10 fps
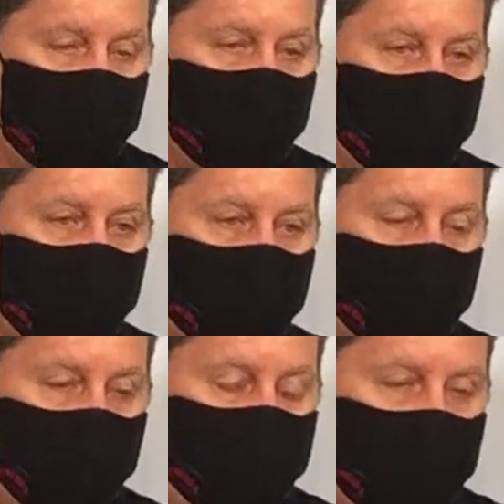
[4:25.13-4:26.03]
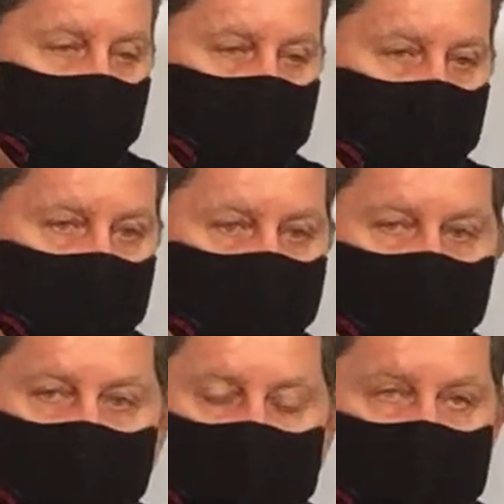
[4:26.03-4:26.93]
we're a real big
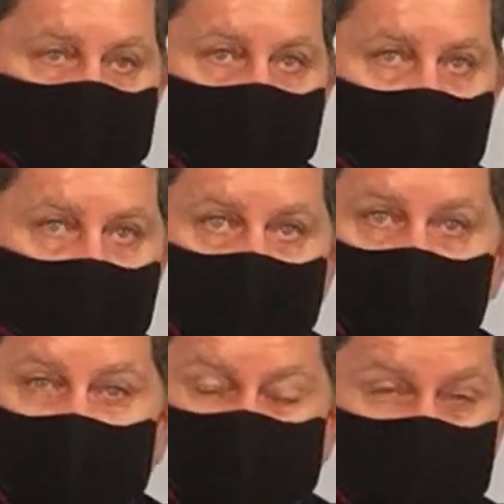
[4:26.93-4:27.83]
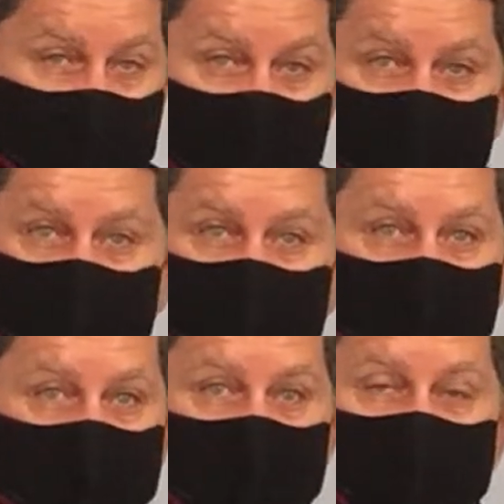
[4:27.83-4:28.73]
believer that yesterday ended last night,
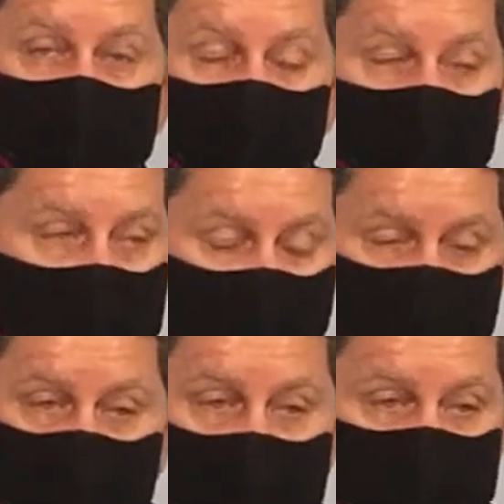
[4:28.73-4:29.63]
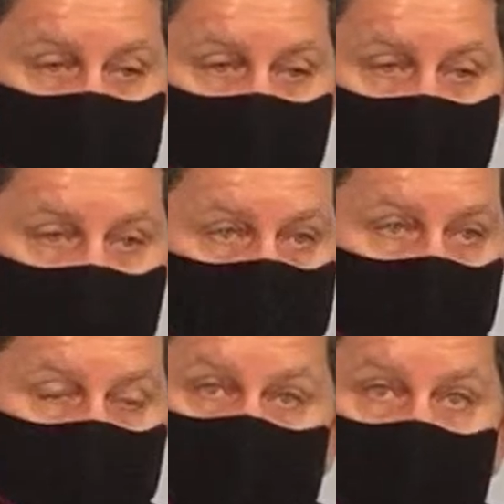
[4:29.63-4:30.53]
that we have to make sure that we
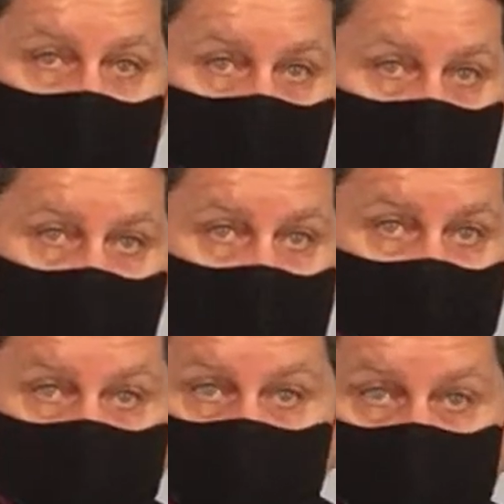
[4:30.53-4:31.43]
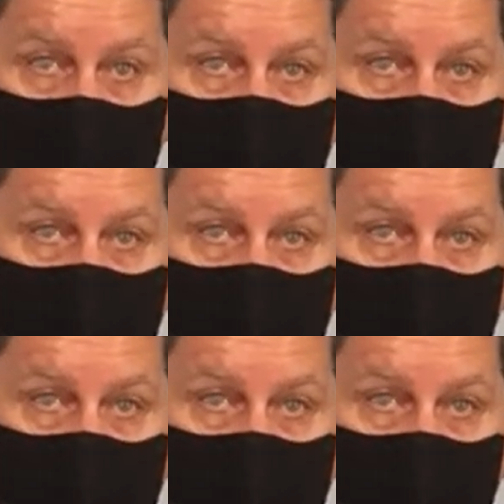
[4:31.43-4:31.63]
put this game away and move